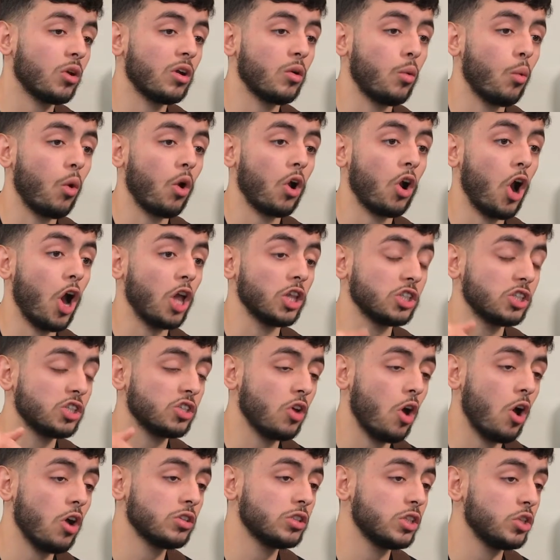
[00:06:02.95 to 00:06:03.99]
gonna work on
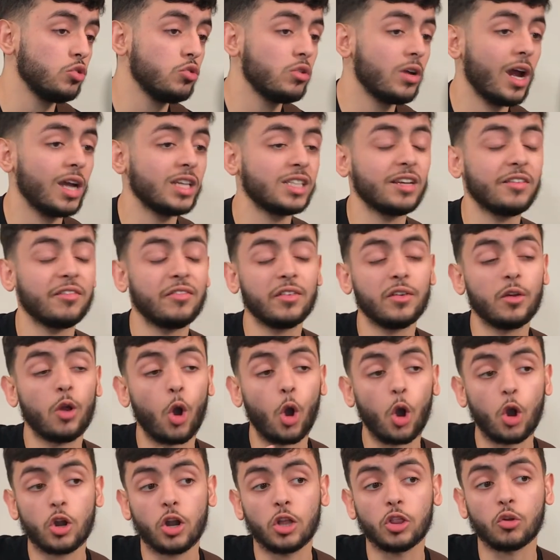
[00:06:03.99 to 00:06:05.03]
songs that you guys have
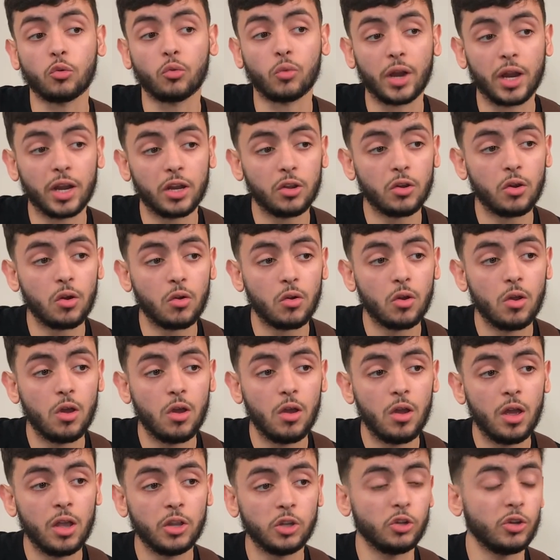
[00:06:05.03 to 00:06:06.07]
heard on the radio.
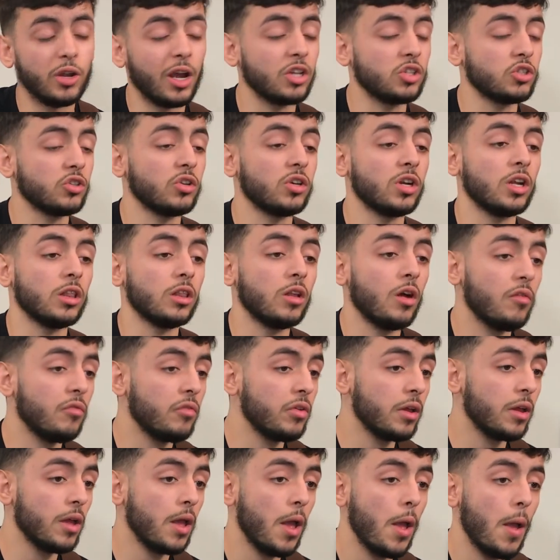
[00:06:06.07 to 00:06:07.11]
You guys are gonna love
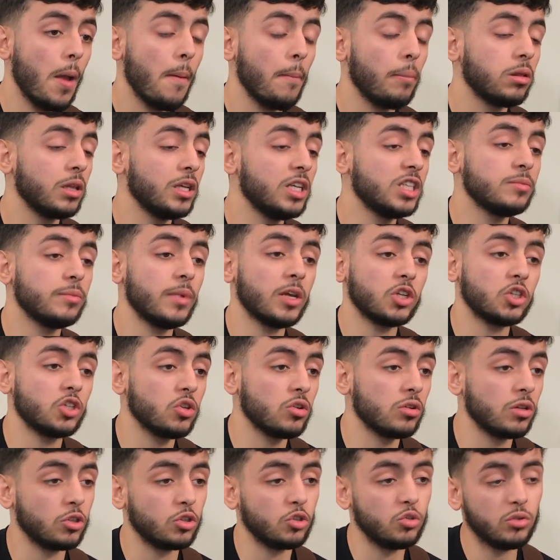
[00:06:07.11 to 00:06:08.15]
it. Please make
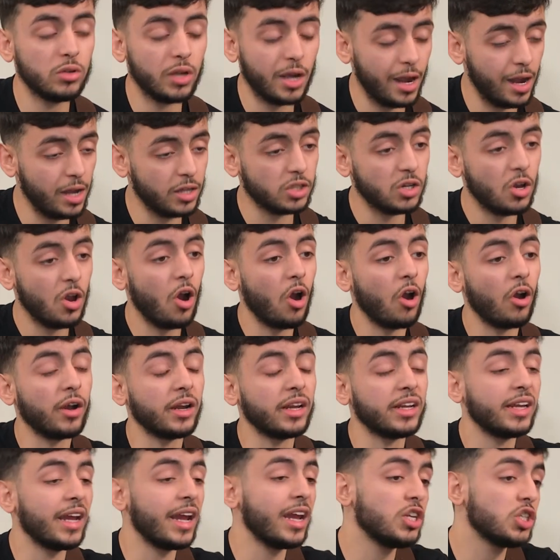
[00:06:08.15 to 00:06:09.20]
sure that you guys are
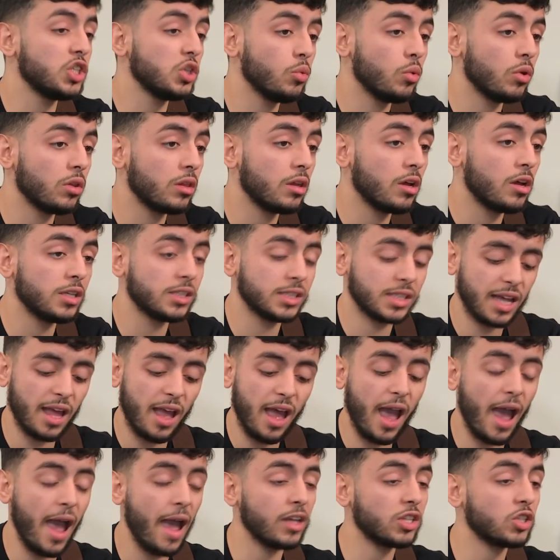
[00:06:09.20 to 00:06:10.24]
engaging with us,
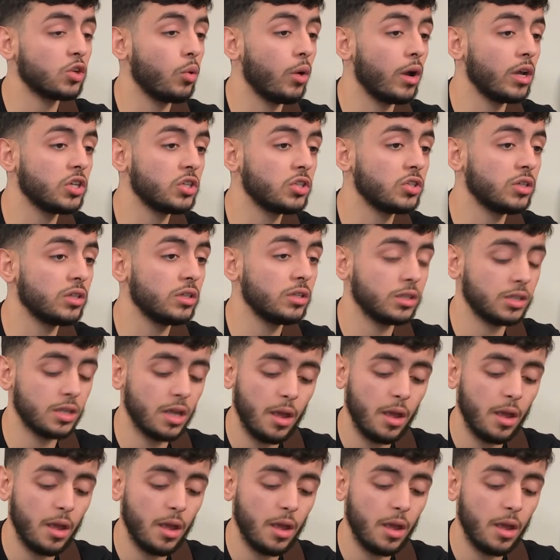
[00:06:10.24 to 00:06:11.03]
ask questions,